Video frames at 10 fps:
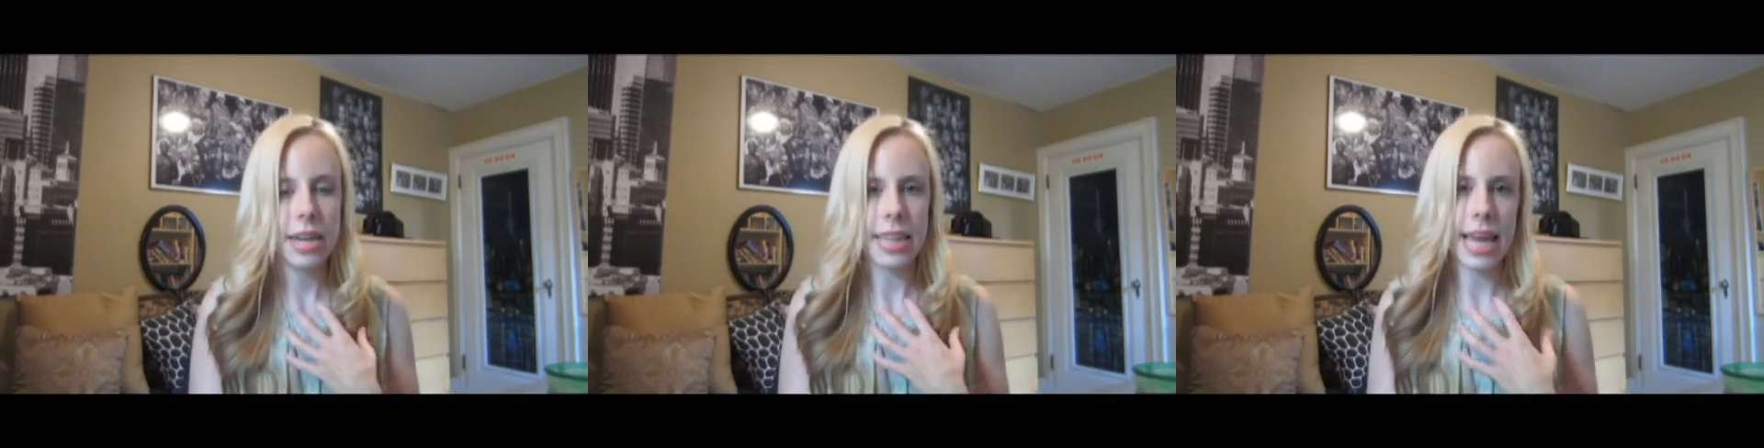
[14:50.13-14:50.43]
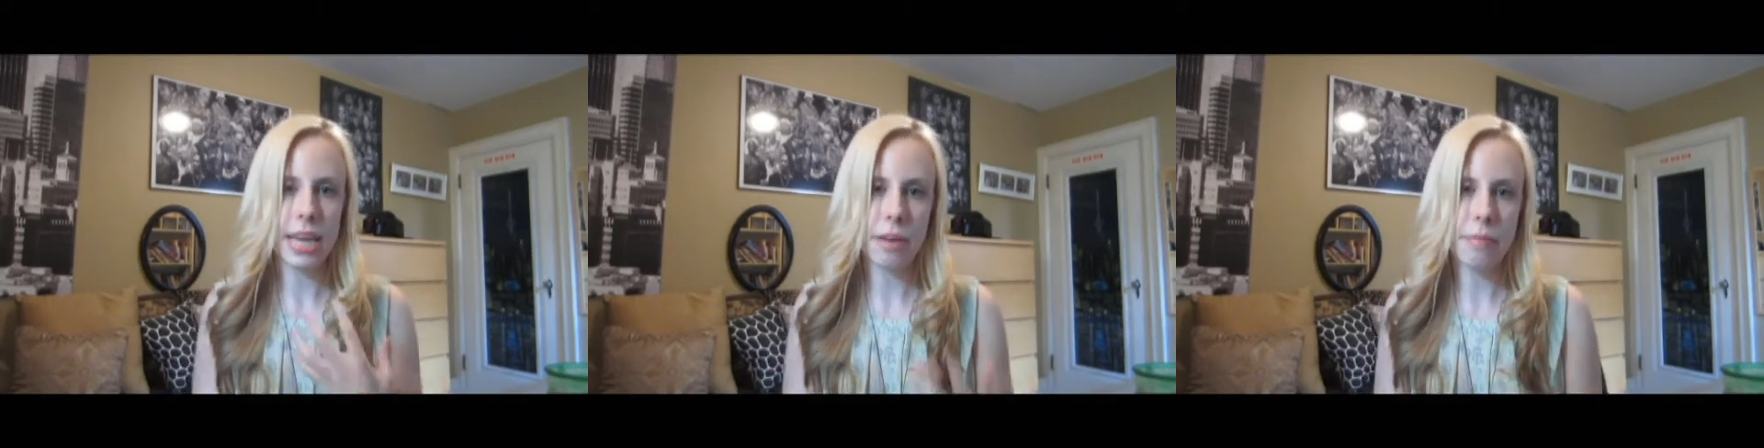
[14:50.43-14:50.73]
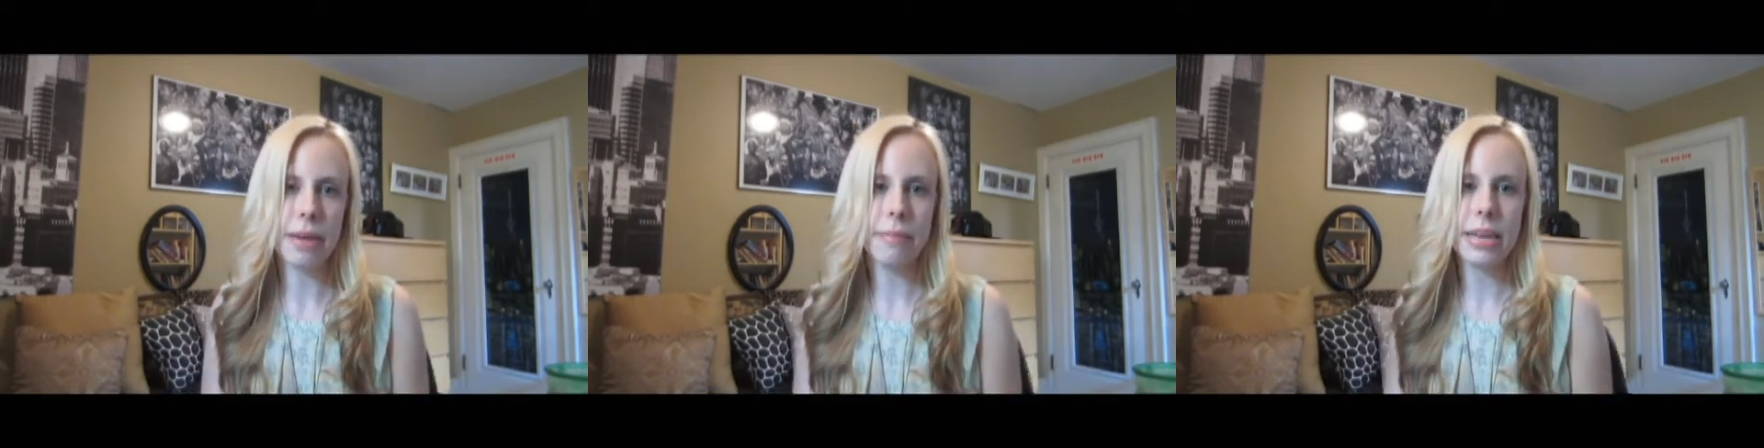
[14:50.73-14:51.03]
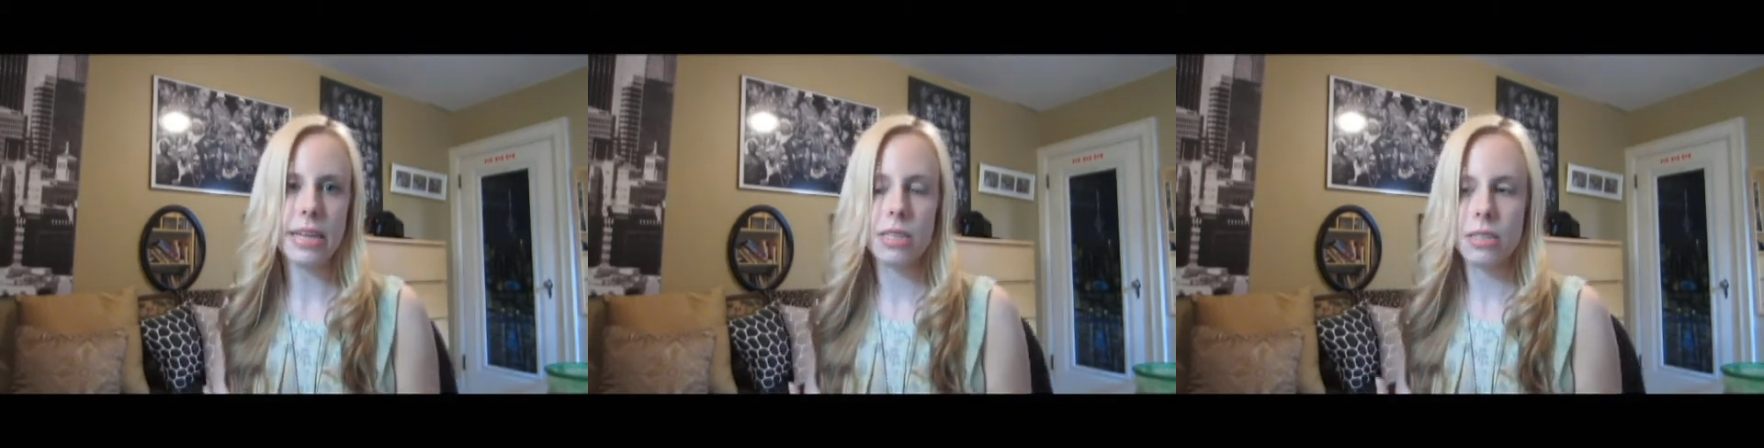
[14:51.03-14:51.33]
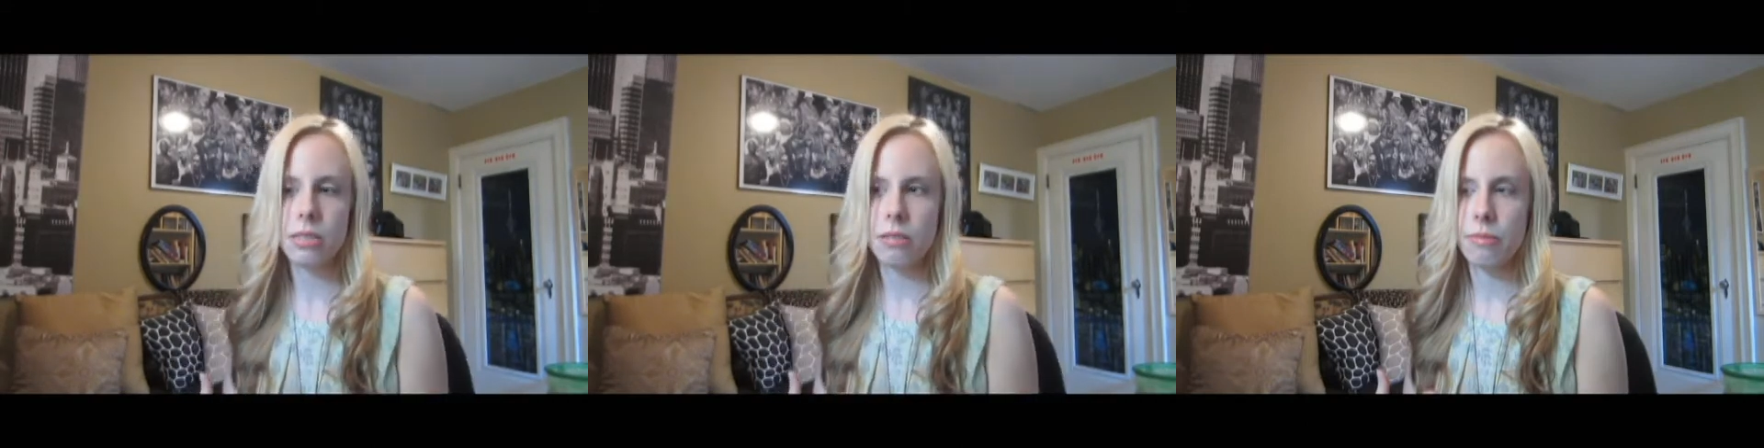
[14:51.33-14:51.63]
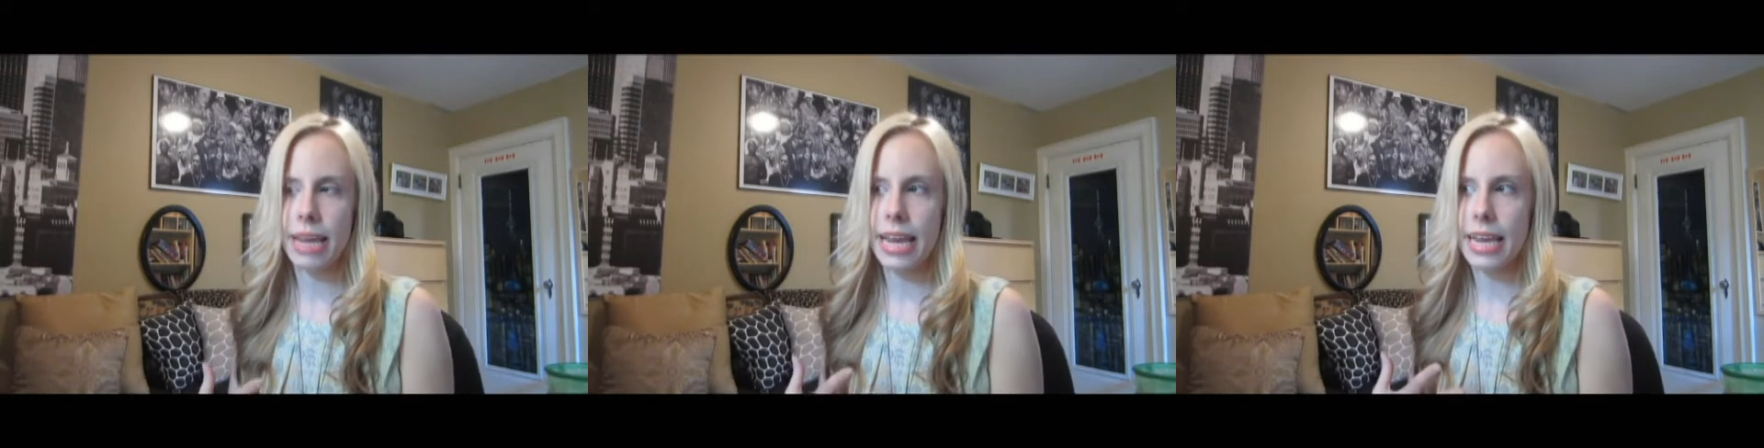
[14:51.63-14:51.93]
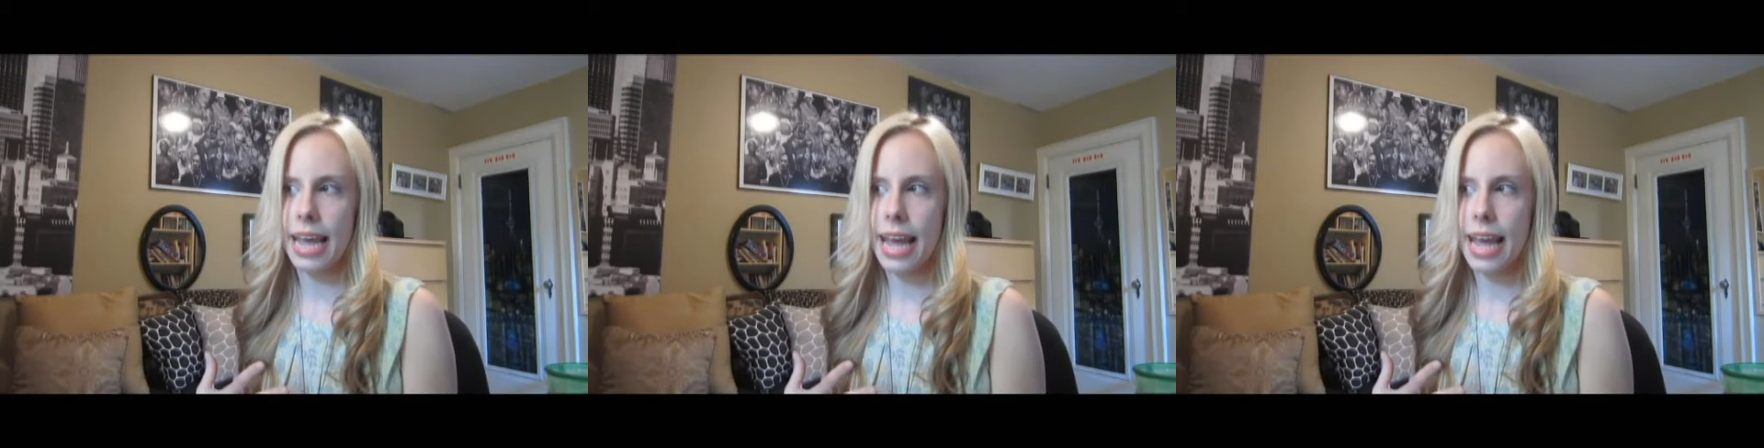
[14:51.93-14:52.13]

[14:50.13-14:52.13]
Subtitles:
that commitment to make